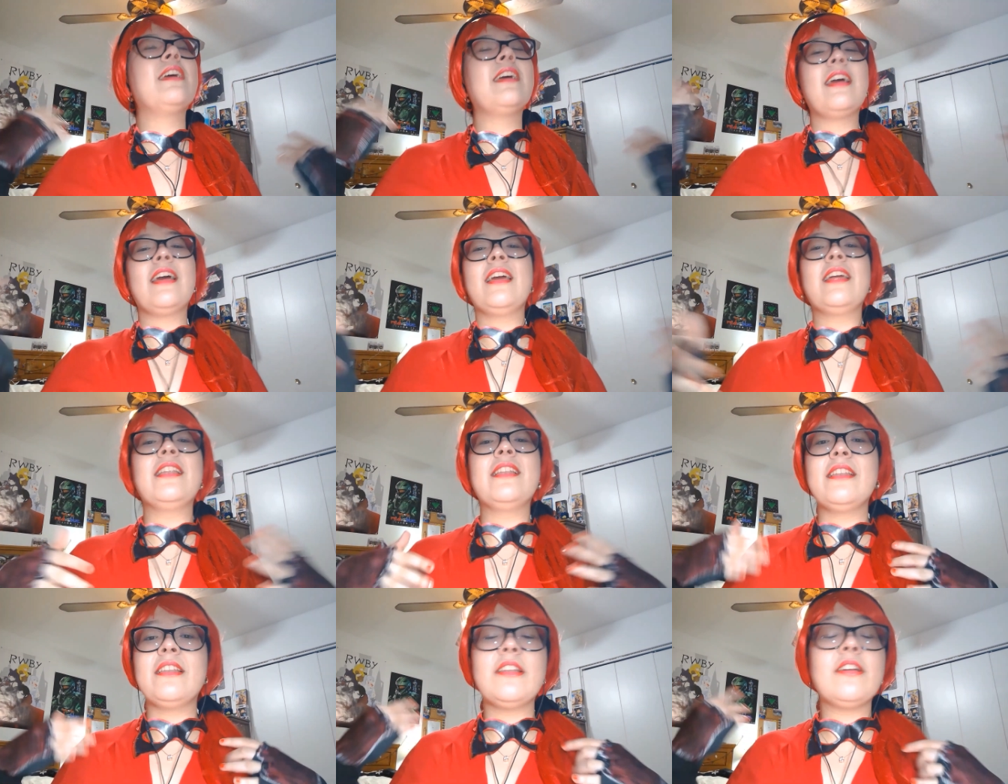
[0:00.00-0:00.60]

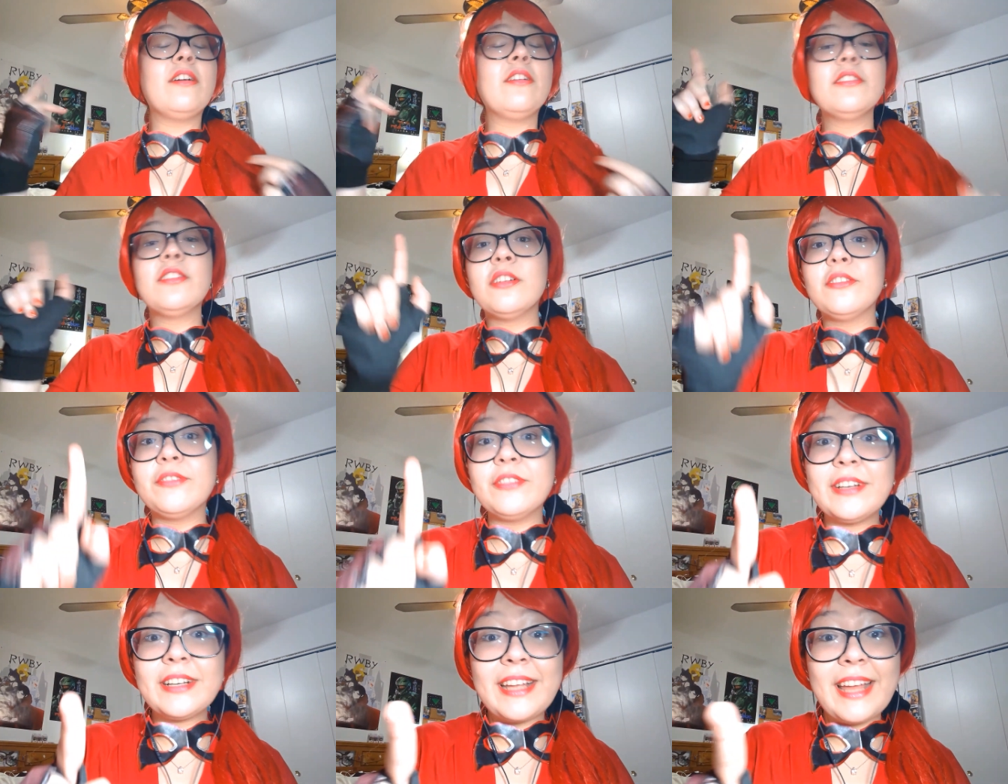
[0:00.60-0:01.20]
And oh,
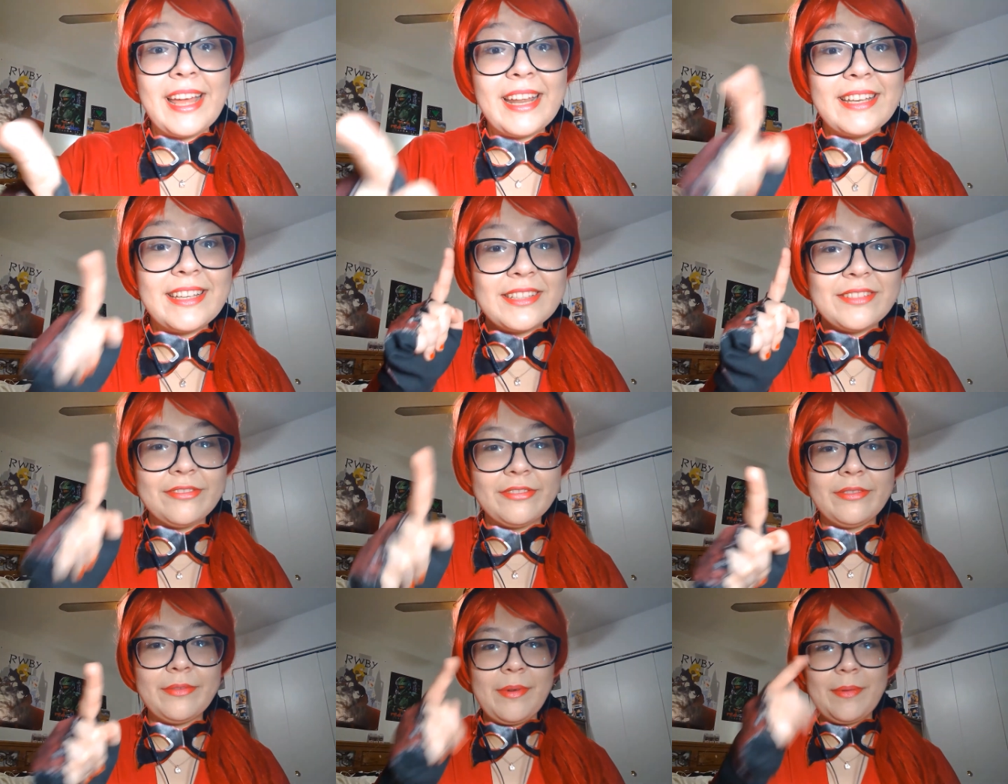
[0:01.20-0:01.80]
don't forget.
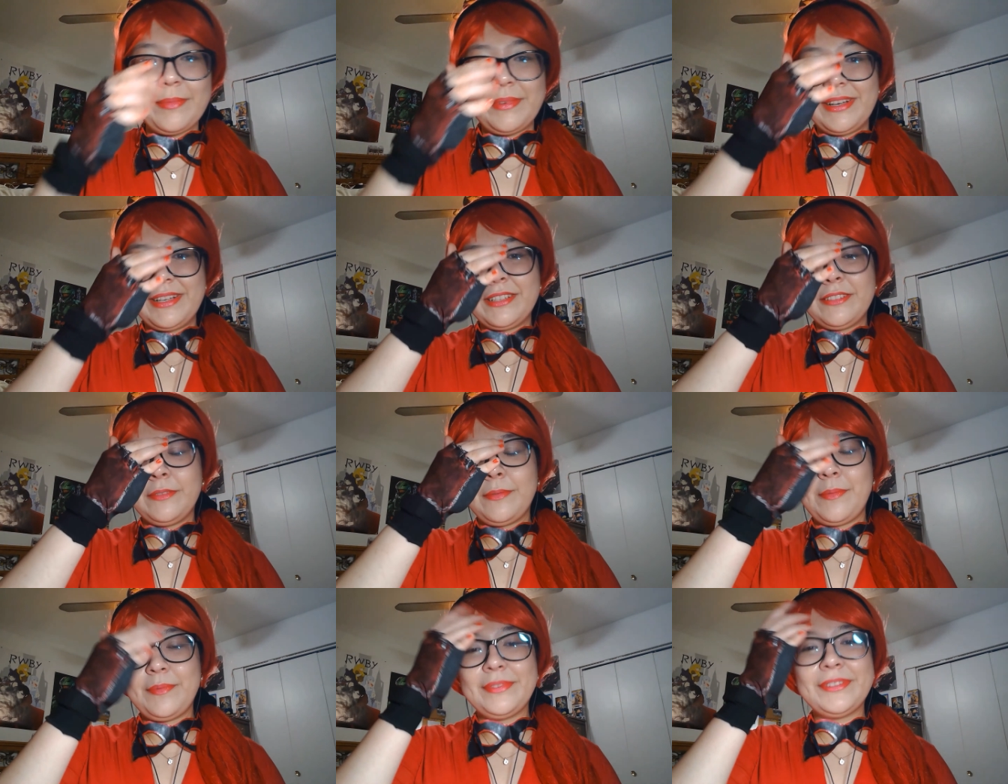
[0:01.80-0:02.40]
Just remember, I
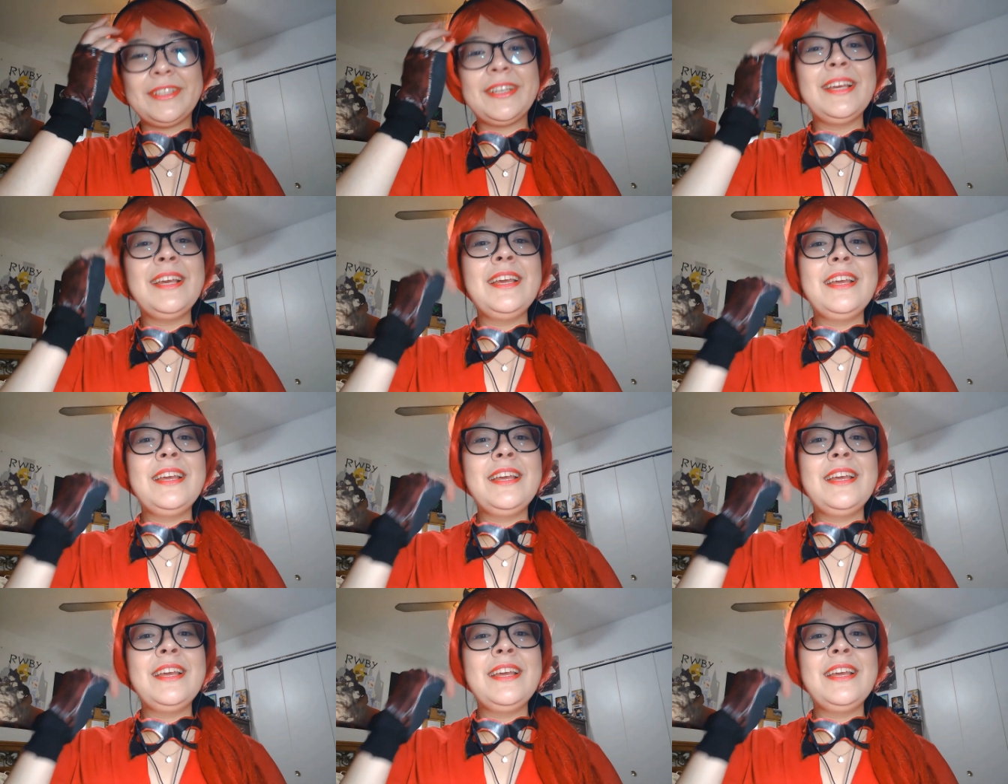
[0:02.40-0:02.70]
just remembered.